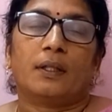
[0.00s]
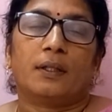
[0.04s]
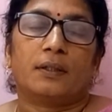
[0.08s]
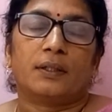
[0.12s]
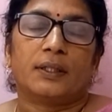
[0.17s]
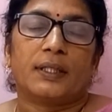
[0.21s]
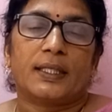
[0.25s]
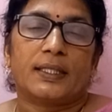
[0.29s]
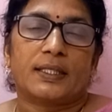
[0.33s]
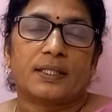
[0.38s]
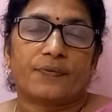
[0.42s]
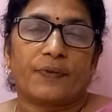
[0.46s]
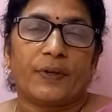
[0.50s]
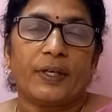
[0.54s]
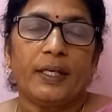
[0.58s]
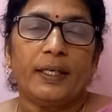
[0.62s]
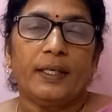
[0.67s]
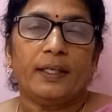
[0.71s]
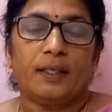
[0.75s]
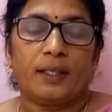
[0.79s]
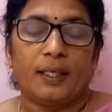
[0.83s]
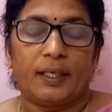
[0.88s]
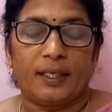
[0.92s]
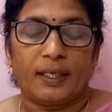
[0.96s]
That's
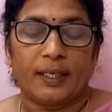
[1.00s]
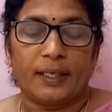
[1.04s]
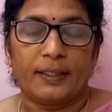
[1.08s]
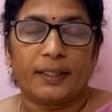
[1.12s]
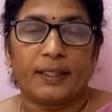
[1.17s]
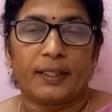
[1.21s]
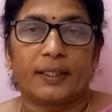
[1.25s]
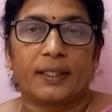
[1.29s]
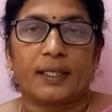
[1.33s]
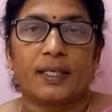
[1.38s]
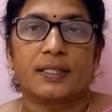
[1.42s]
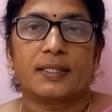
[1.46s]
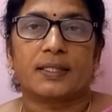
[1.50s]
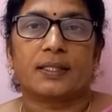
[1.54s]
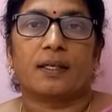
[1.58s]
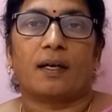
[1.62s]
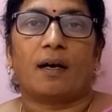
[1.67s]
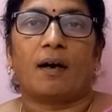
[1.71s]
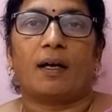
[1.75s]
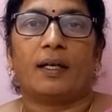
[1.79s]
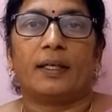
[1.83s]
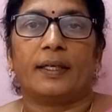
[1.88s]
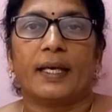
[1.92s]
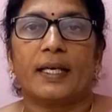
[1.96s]
why here it is
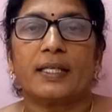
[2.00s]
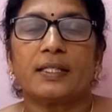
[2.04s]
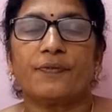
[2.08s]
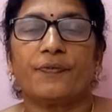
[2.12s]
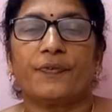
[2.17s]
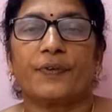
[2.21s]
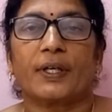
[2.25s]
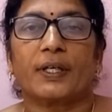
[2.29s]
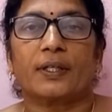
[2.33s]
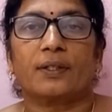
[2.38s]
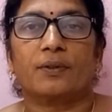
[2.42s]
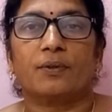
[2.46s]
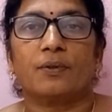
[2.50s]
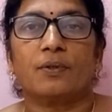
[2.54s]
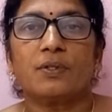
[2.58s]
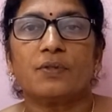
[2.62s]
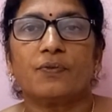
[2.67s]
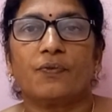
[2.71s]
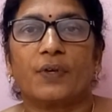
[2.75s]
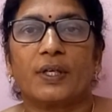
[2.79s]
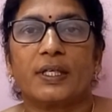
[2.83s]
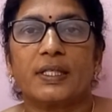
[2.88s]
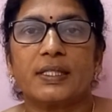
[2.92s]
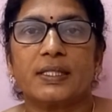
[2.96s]
called as fructose
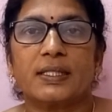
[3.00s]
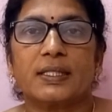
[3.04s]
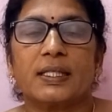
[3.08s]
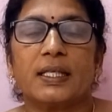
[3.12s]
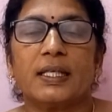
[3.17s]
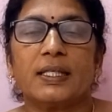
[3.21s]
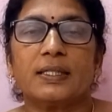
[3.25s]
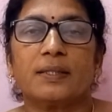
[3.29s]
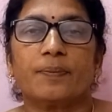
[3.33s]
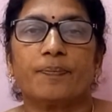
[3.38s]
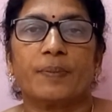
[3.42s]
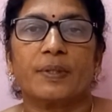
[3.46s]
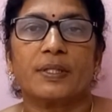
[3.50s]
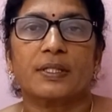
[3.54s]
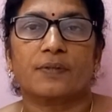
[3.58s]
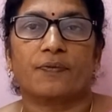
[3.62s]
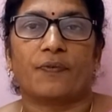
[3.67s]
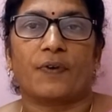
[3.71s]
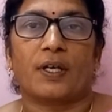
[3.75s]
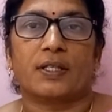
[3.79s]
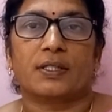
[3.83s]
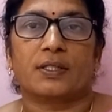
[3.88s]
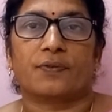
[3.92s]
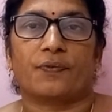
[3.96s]

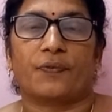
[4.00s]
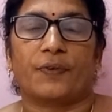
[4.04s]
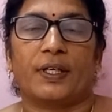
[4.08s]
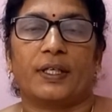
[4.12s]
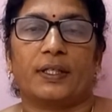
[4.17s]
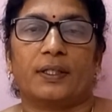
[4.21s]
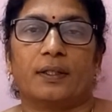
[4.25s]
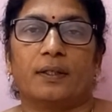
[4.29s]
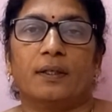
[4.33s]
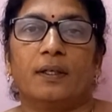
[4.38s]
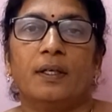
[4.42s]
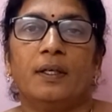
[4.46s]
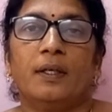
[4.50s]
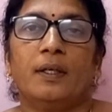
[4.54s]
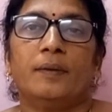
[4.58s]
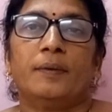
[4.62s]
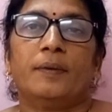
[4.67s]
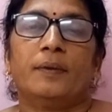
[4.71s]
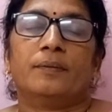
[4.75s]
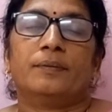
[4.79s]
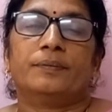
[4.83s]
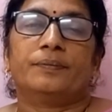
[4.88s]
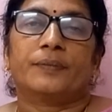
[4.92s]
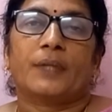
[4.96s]
1,6-bisphosphate.
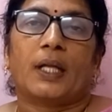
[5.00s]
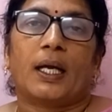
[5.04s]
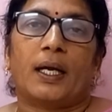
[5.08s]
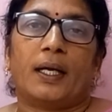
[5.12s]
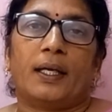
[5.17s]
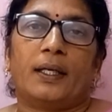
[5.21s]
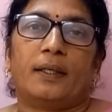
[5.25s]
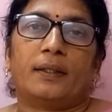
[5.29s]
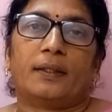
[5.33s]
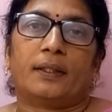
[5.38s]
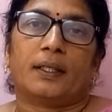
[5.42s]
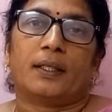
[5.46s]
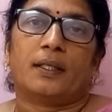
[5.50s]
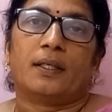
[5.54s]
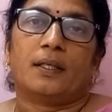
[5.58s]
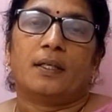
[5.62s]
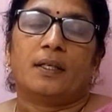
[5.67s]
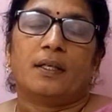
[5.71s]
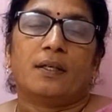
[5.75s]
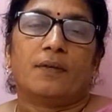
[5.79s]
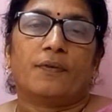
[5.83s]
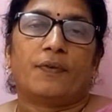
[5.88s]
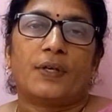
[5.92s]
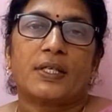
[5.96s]
At
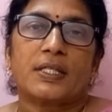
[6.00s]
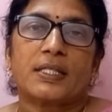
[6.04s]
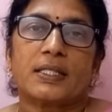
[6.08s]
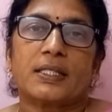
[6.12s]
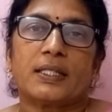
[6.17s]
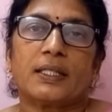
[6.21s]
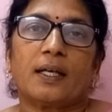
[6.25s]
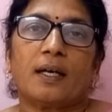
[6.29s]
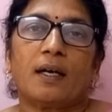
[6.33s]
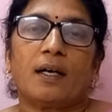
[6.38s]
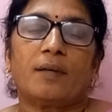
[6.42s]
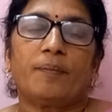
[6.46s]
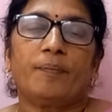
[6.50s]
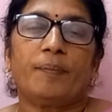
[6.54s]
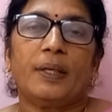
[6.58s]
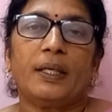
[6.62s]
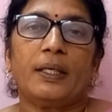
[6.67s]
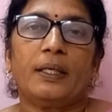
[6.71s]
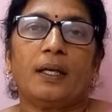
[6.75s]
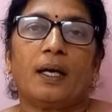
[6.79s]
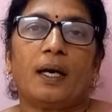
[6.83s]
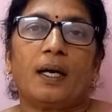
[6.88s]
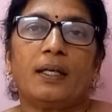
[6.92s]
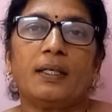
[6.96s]
first
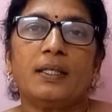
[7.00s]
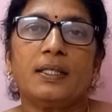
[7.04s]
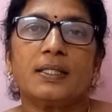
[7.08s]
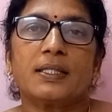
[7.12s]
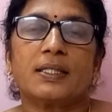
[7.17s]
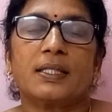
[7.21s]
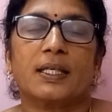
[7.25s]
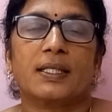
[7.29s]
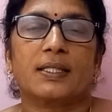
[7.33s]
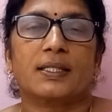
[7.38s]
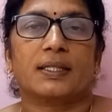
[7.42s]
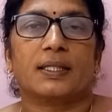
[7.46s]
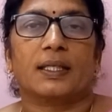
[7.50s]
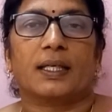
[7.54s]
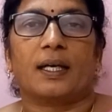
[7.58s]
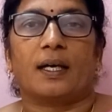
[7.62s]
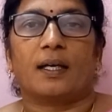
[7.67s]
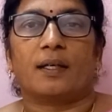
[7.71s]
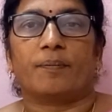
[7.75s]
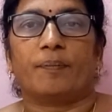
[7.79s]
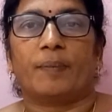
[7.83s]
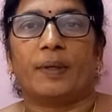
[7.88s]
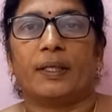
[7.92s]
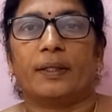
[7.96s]
carbon and 6th
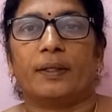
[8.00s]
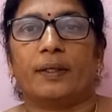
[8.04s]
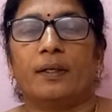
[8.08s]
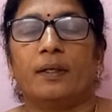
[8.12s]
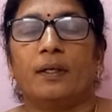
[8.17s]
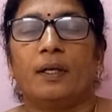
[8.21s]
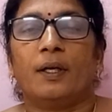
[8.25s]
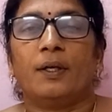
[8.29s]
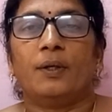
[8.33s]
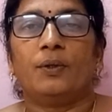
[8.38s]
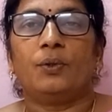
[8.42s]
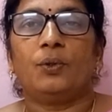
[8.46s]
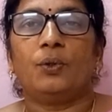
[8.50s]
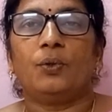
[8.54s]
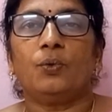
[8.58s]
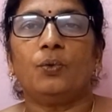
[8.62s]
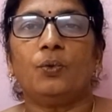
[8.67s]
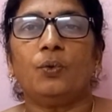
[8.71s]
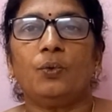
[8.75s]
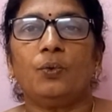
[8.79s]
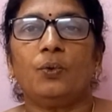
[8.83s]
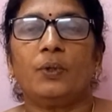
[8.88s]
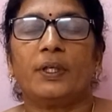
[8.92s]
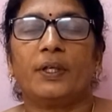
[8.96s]
carbon,
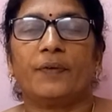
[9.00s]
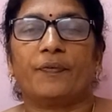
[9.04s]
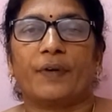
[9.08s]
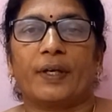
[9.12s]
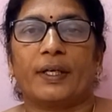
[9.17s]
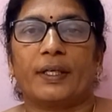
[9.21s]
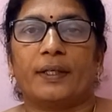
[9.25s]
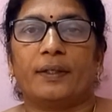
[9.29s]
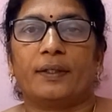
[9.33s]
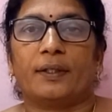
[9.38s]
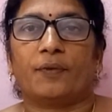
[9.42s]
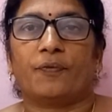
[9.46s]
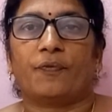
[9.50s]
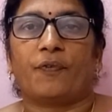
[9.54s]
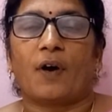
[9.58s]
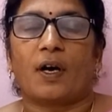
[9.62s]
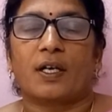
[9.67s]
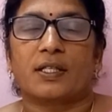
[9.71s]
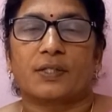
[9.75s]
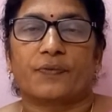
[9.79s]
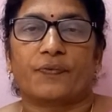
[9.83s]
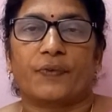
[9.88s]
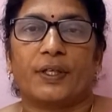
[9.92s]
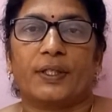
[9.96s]
2 different
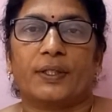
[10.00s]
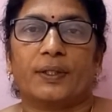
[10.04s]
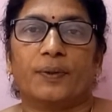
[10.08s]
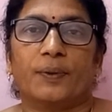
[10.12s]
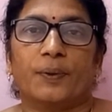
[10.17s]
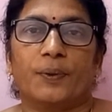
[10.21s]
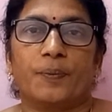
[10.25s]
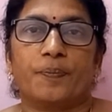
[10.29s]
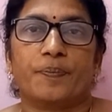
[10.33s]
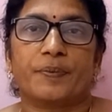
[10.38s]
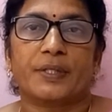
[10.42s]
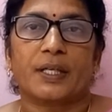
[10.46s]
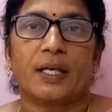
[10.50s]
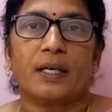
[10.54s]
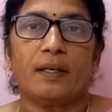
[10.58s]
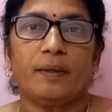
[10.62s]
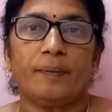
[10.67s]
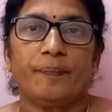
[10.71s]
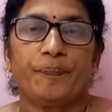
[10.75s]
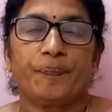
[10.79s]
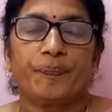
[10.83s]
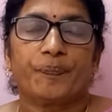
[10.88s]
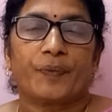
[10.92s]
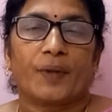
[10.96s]
phosphate groups are
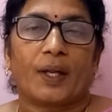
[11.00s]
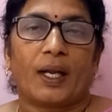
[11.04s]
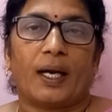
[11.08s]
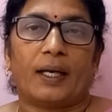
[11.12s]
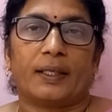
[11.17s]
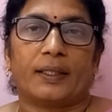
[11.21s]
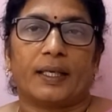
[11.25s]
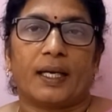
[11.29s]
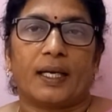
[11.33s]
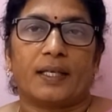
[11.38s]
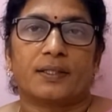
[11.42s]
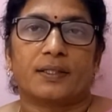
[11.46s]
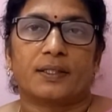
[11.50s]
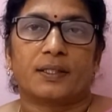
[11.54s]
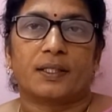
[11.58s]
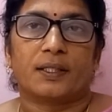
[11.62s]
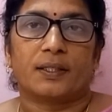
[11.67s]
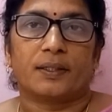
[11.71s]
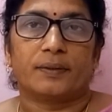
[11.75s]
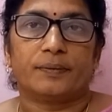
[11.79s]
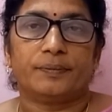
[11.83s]
attached.